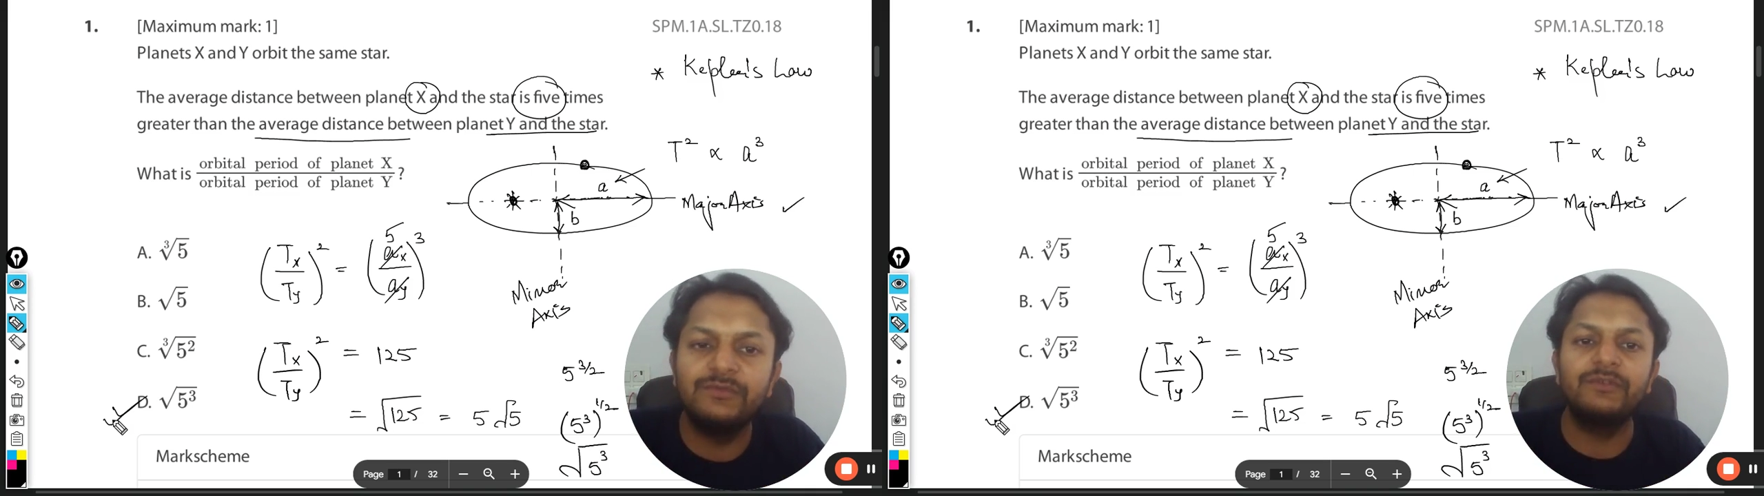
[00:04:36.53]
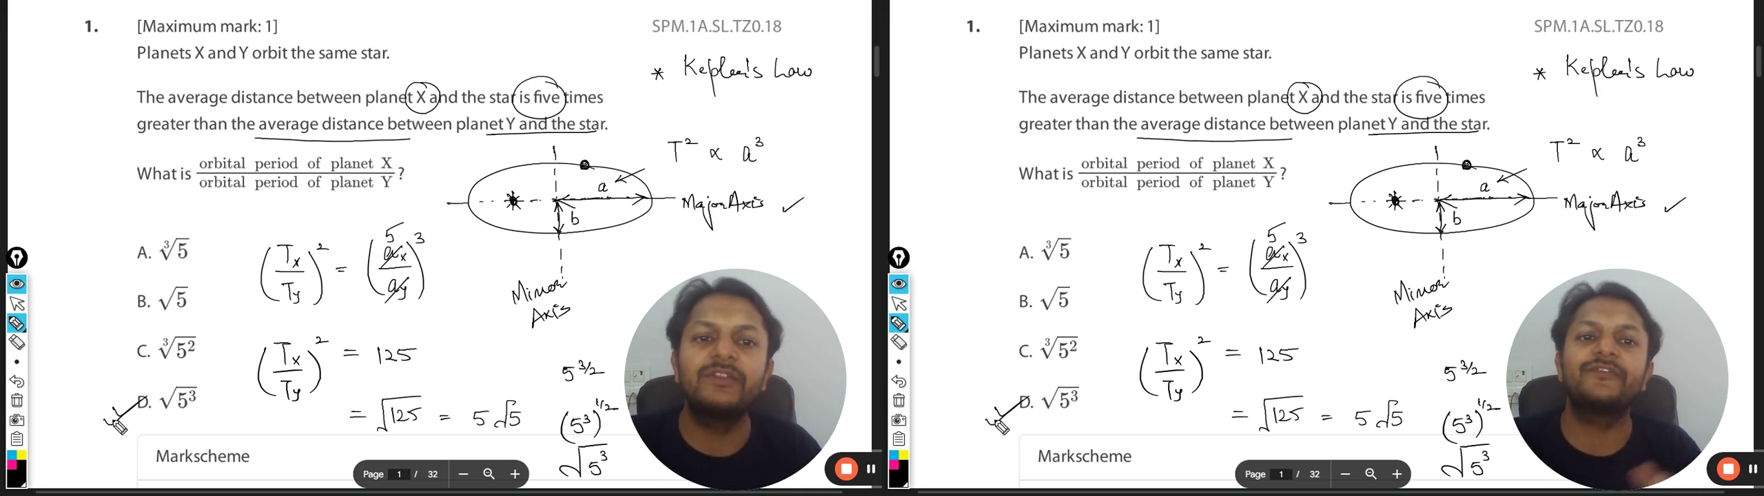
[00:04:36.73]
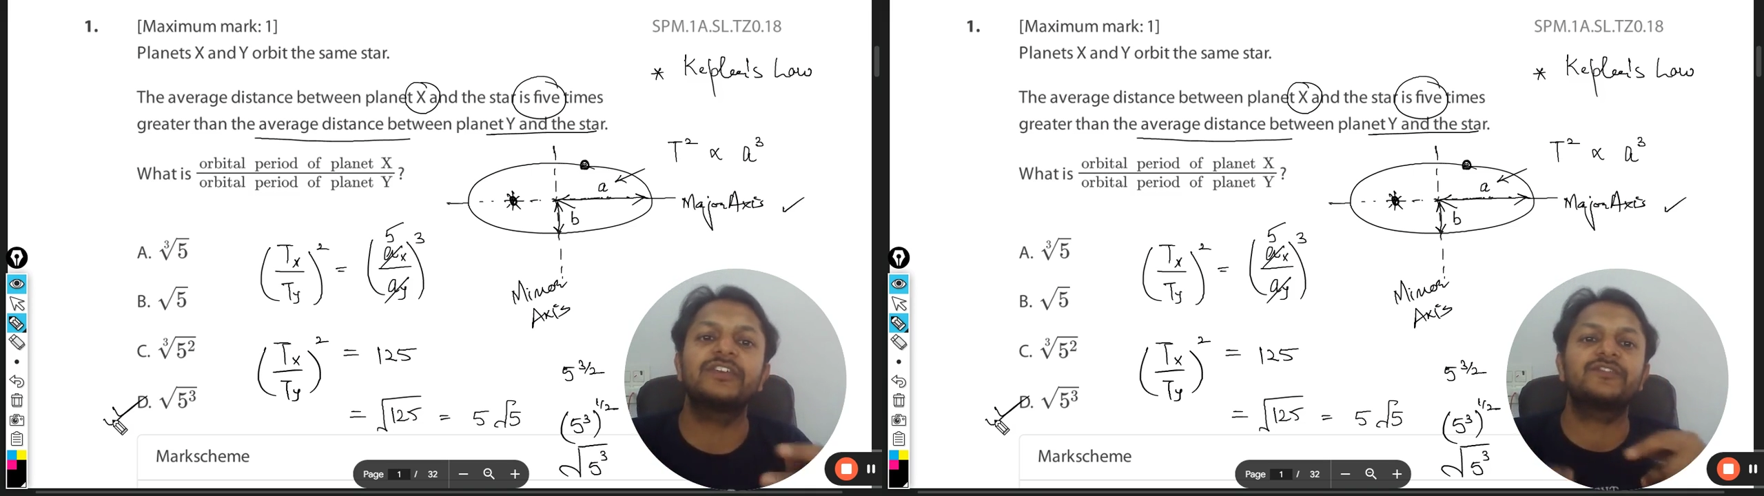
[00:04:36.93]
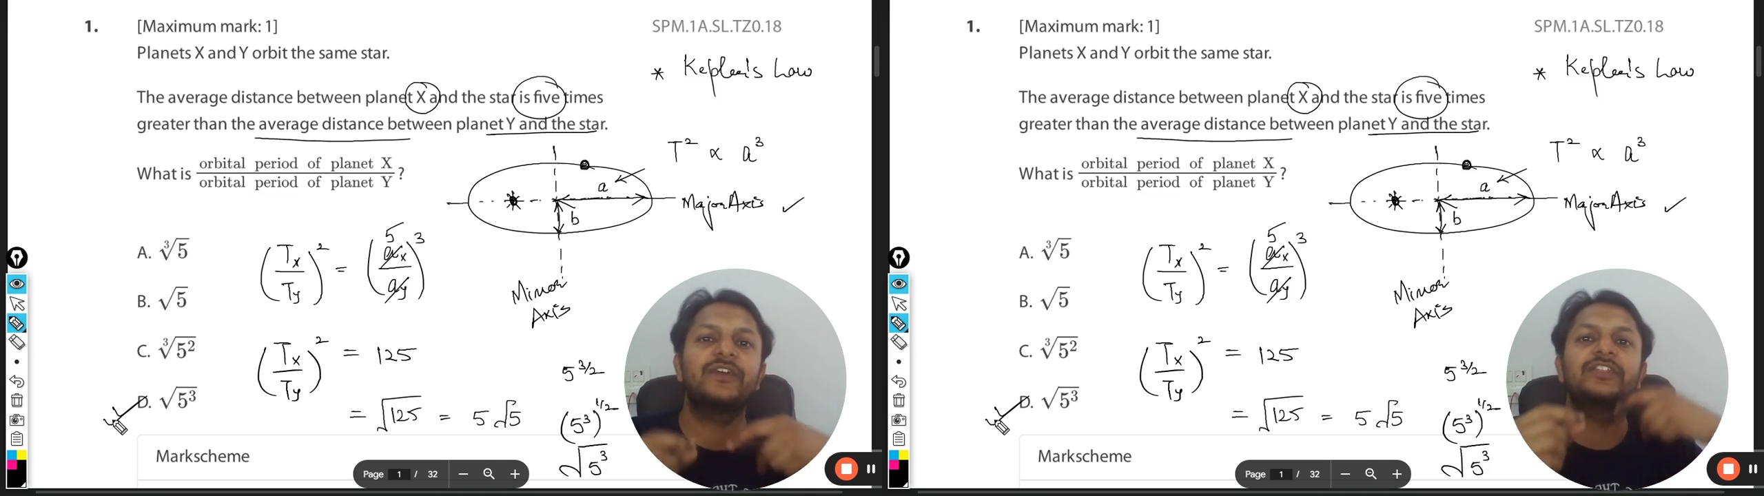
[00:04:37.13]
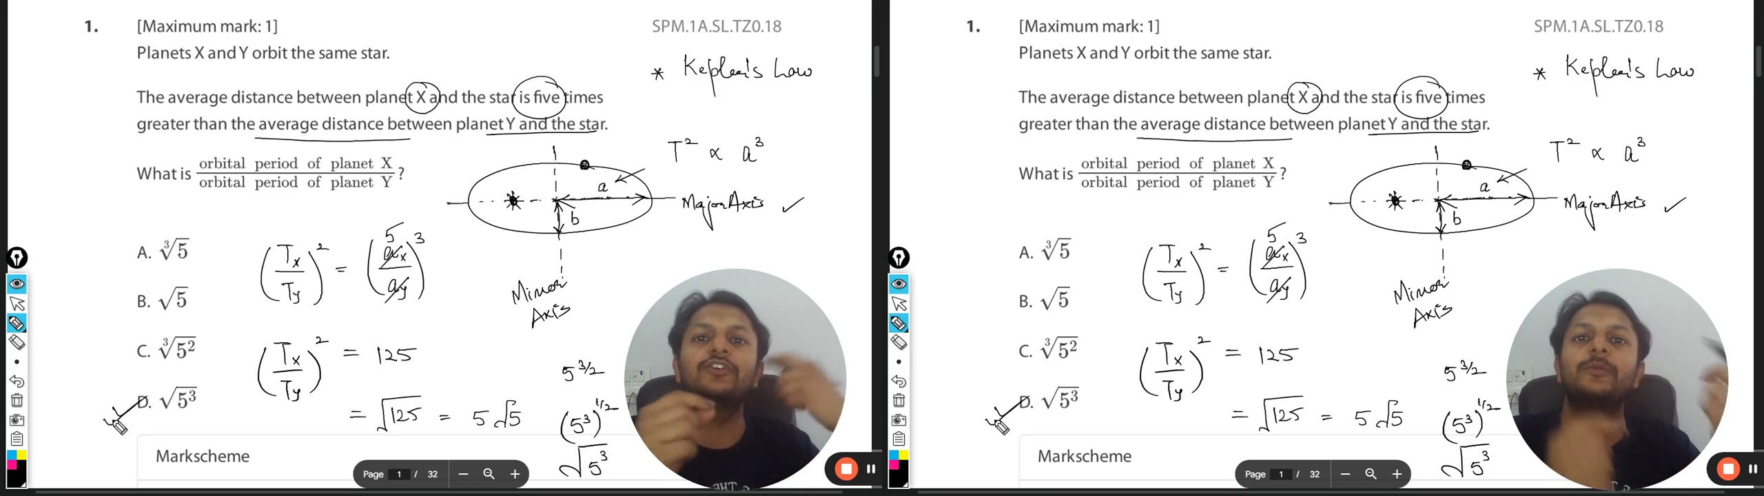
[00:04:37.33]
We will first
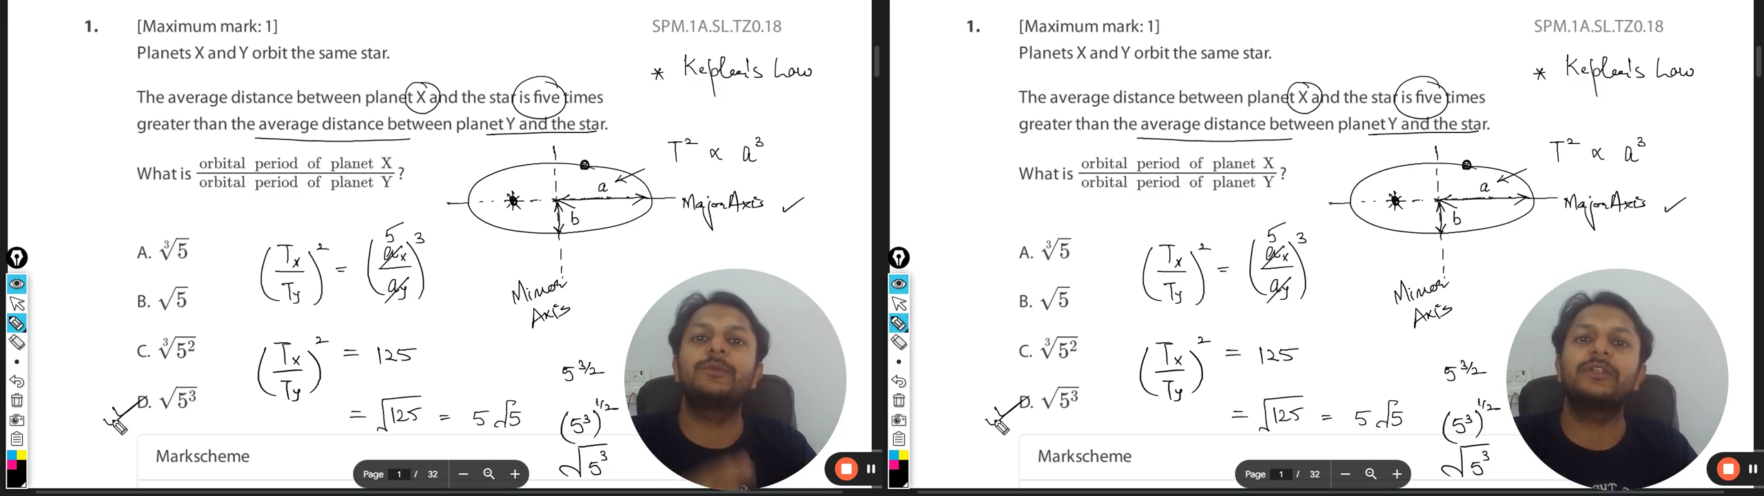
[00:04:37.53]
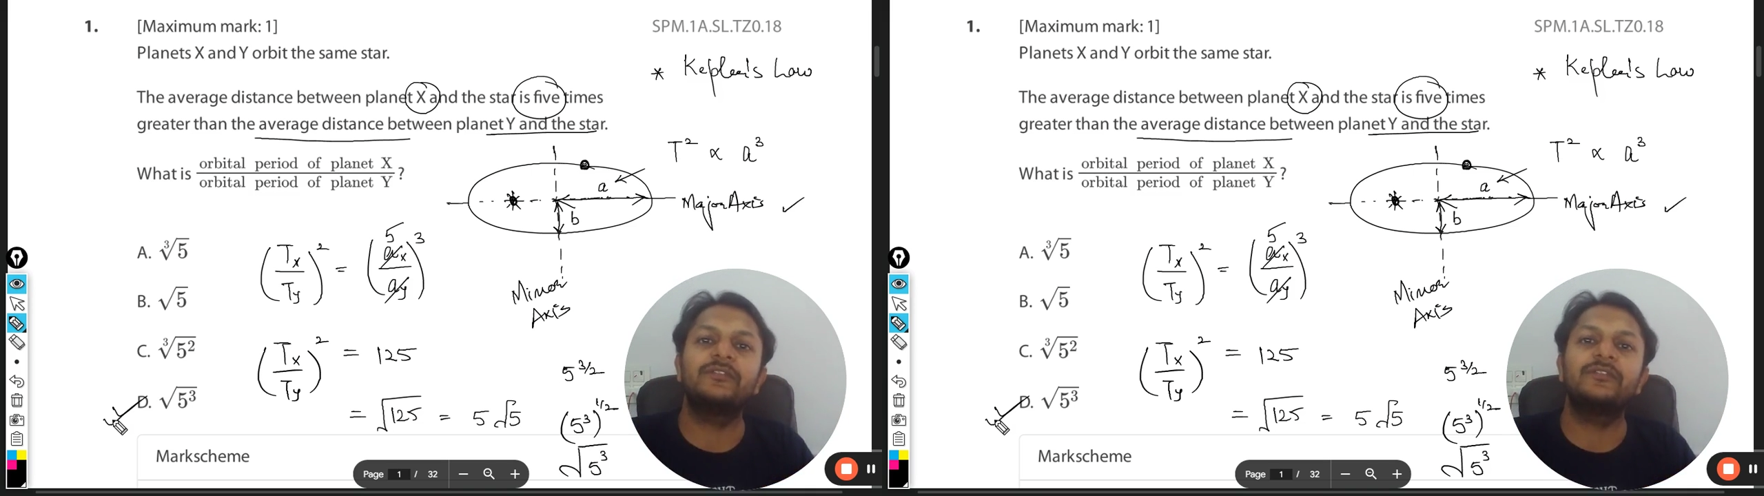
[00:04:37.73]
find the orbital